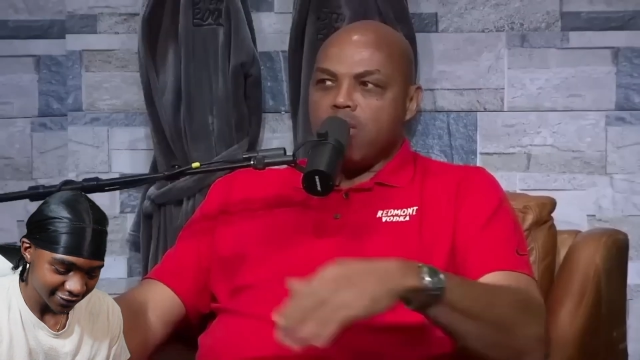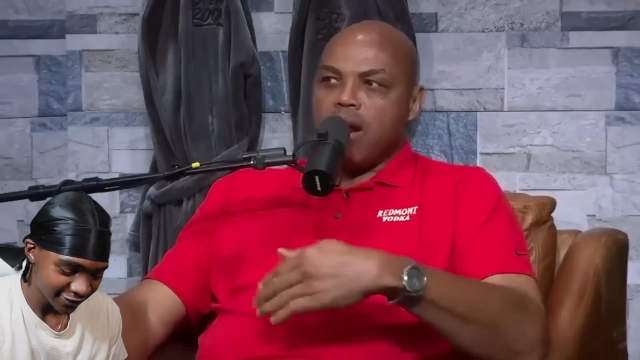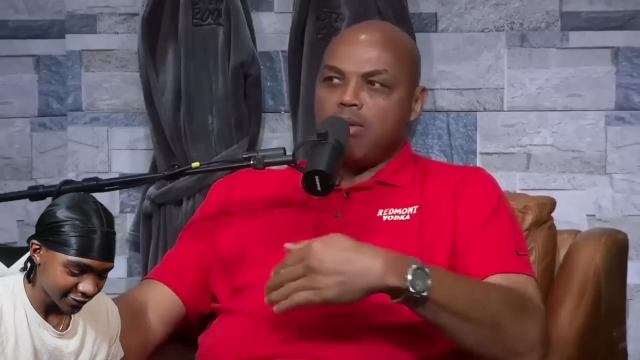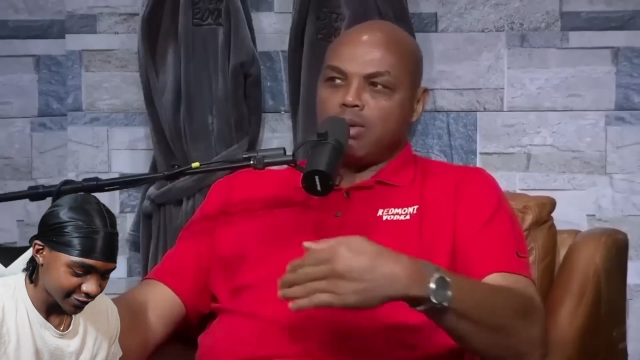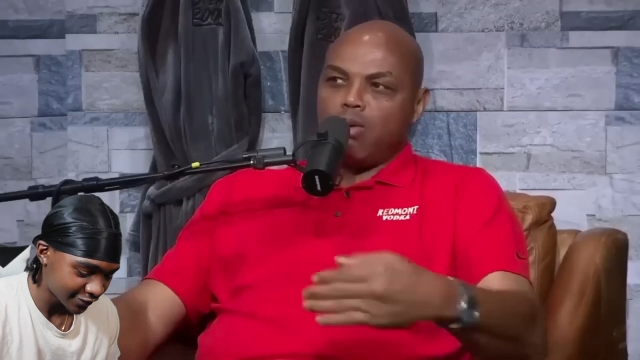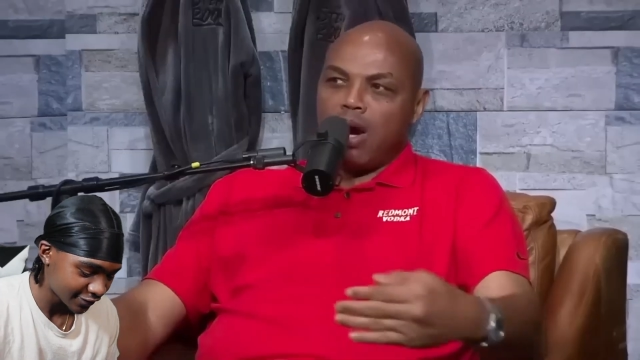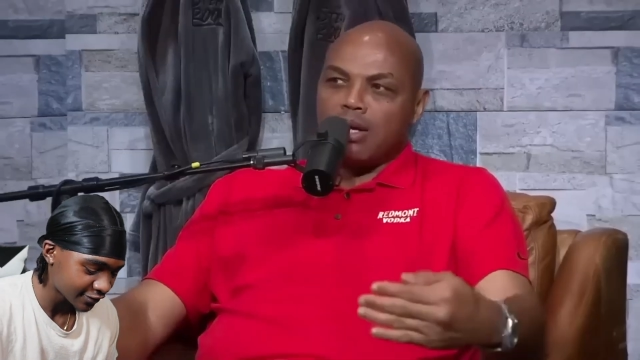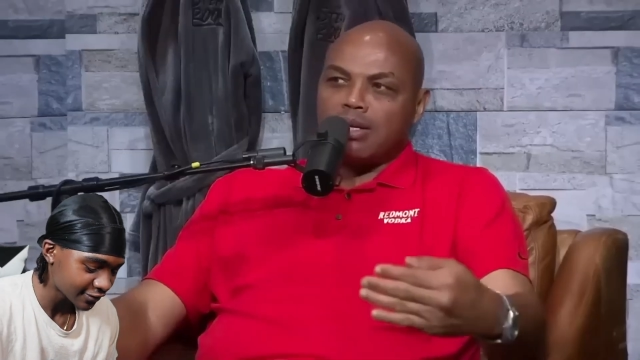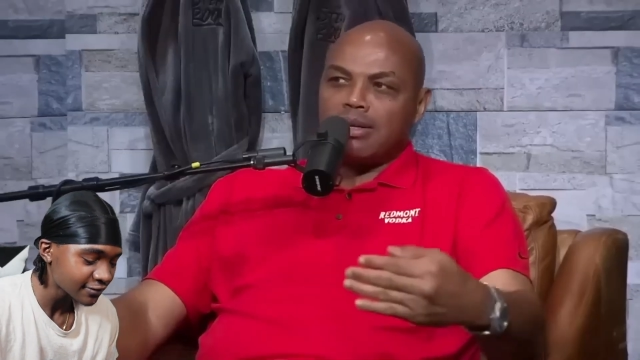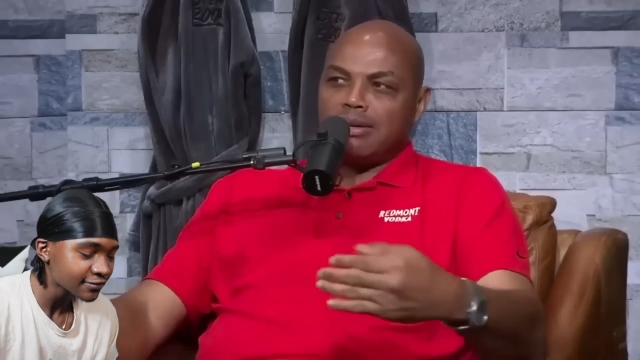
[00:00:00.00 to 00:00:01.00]
Speaker 1: Well, when I was
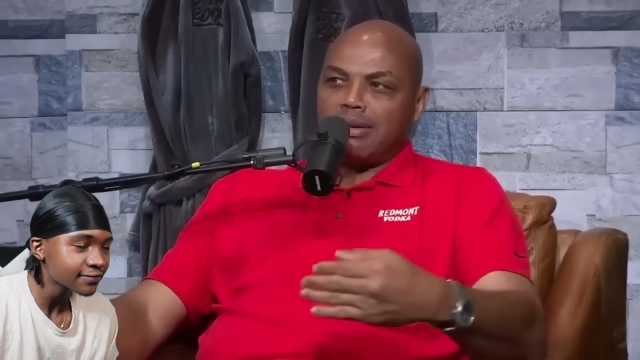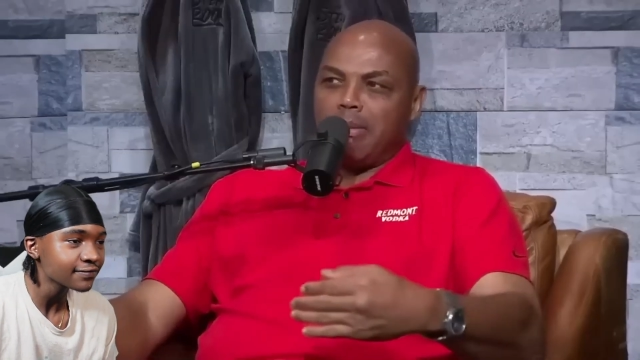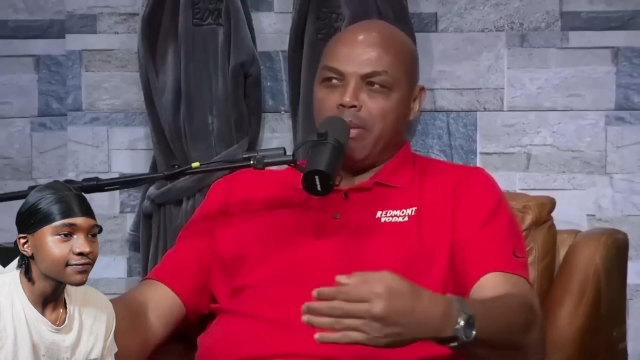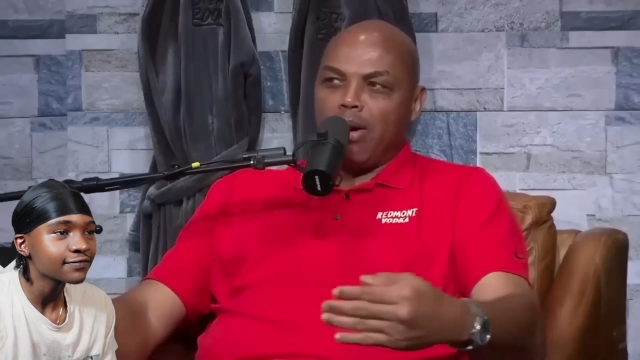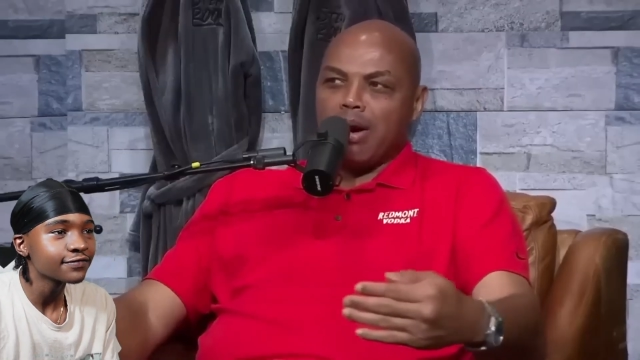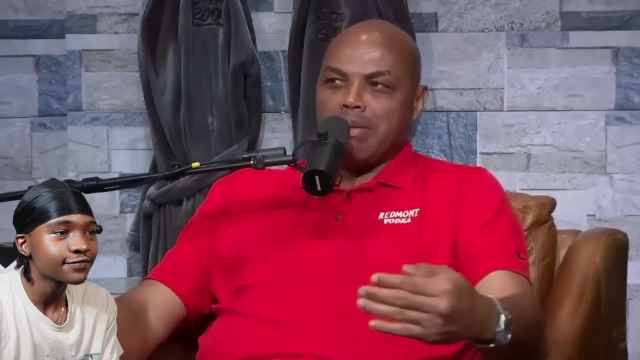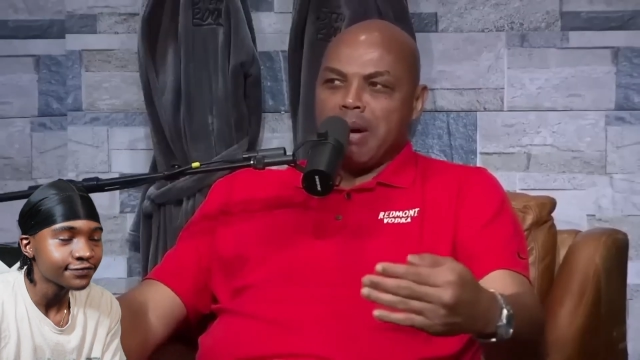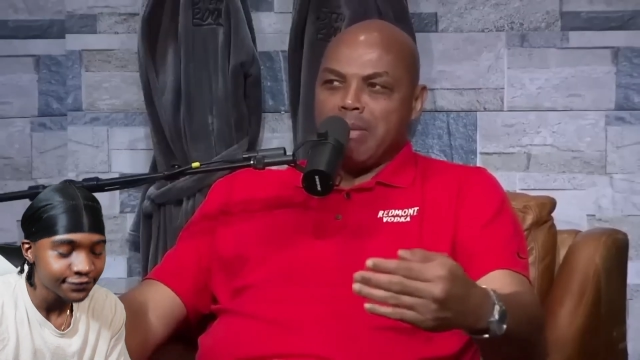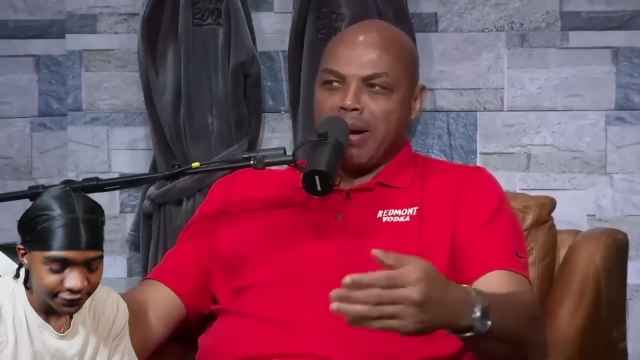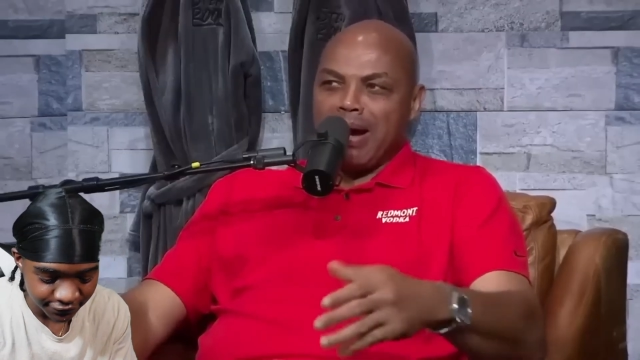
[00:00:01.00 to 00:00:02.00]
washing a
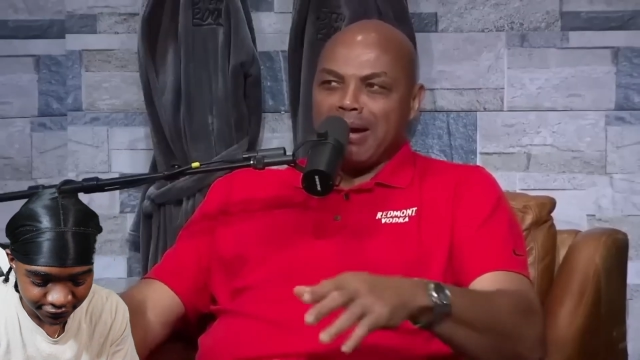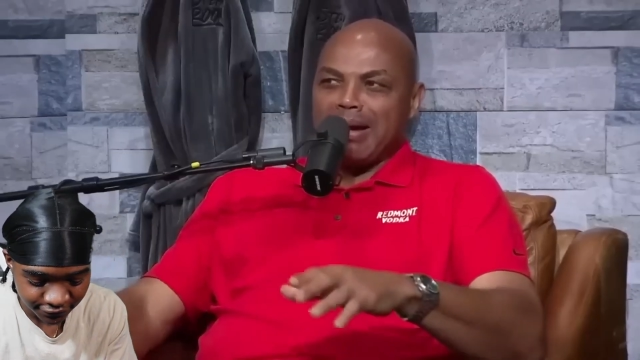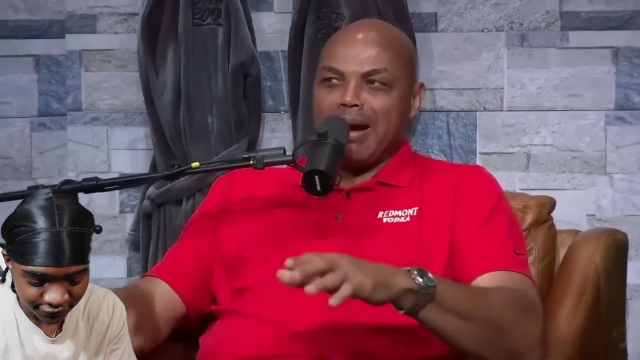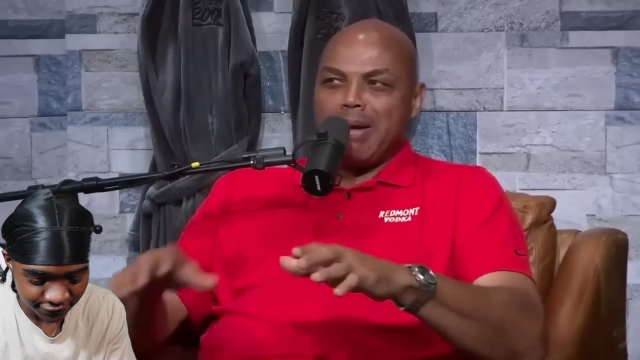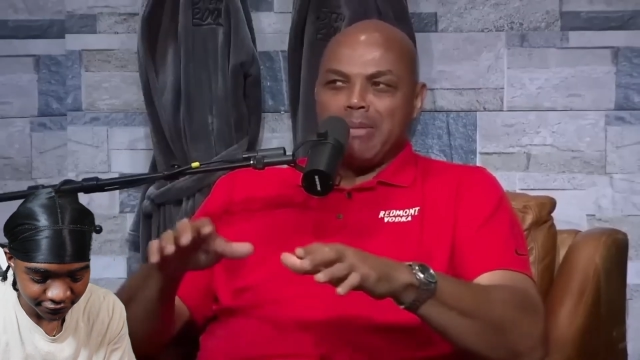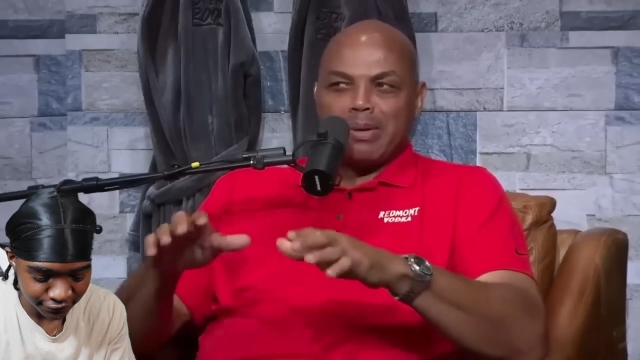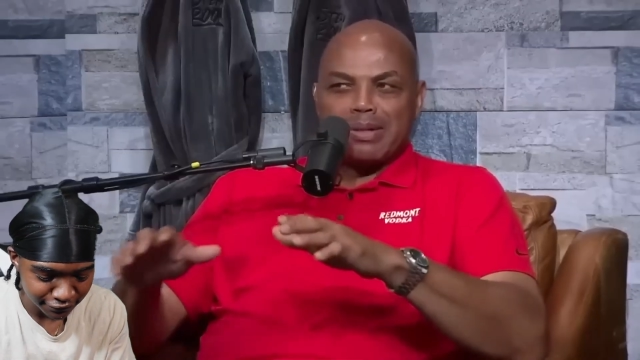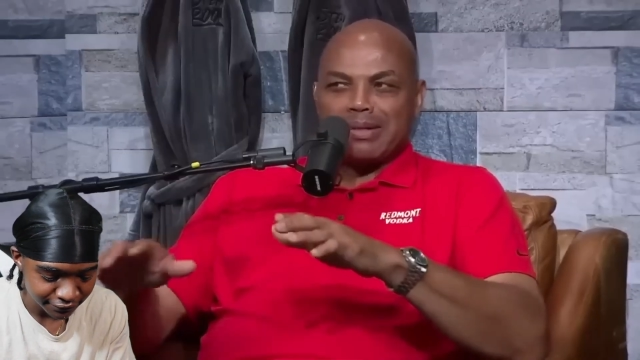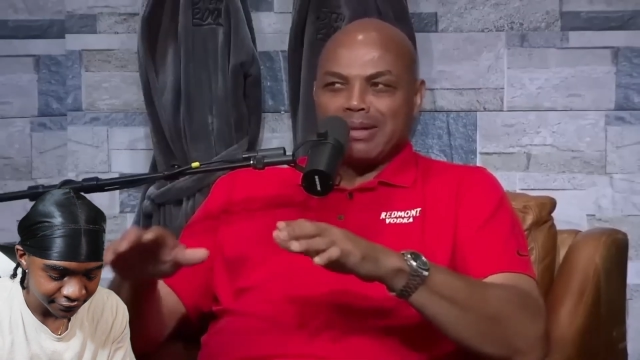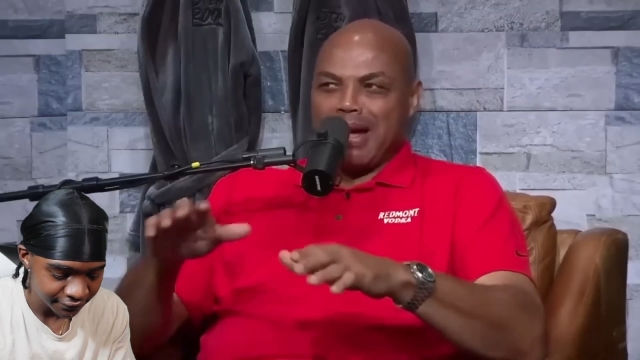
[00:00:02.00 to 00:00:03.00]
part of my body, I
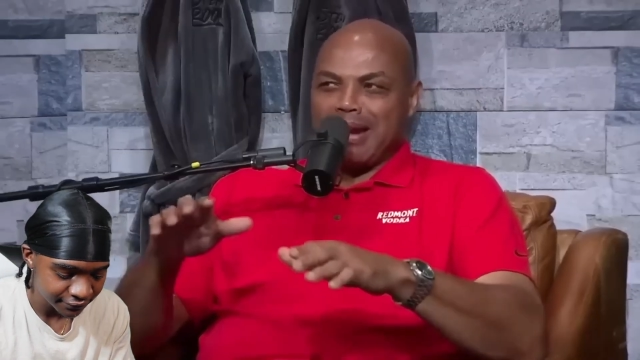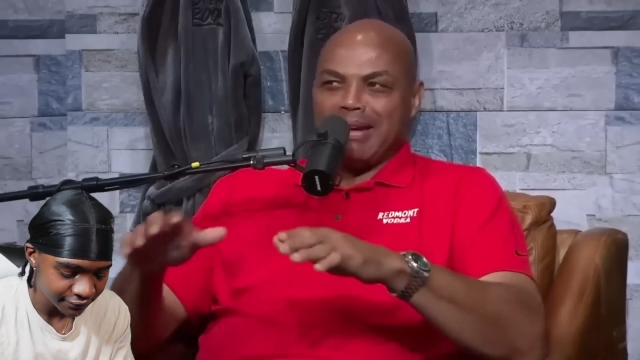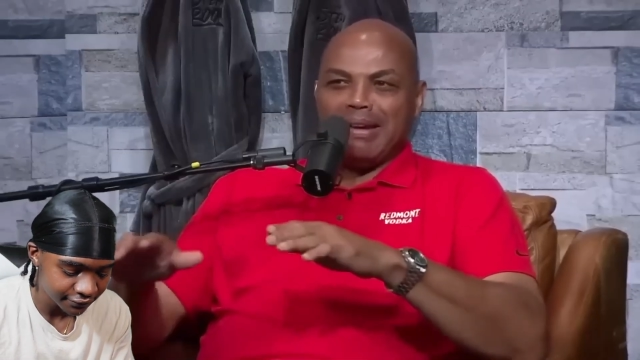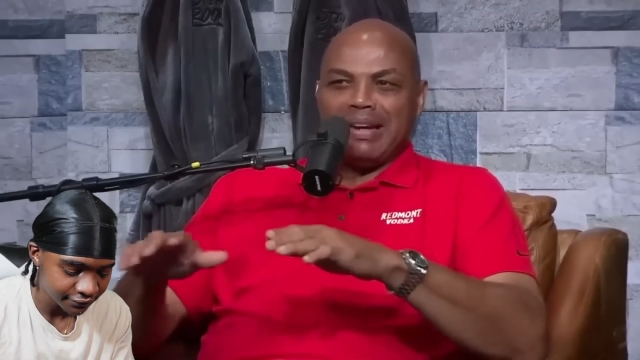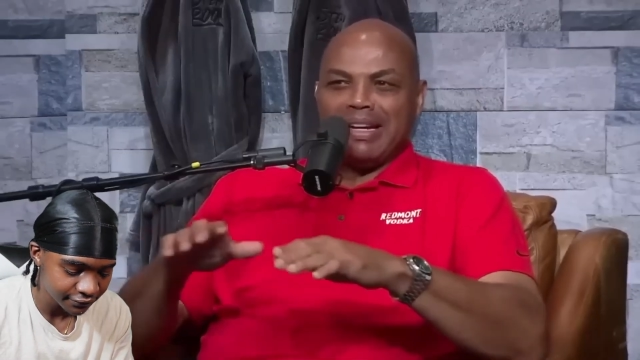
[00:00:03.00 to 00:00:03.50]
almost had a